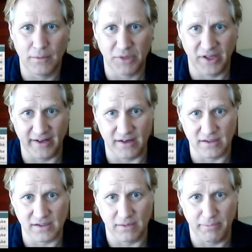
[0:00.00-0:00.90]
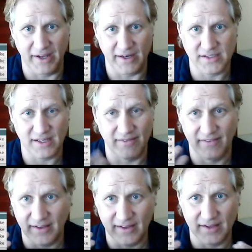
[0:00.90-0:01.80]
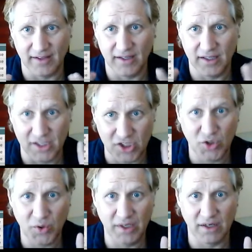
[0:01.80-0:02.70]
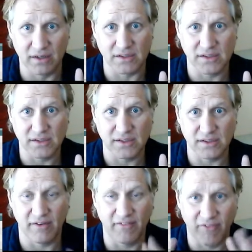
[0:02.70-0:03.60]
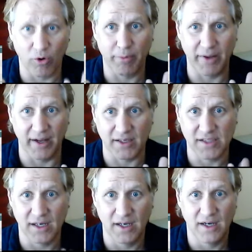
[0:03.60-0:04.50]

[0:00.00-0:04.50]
player or picks. In 2 years, 4 picks.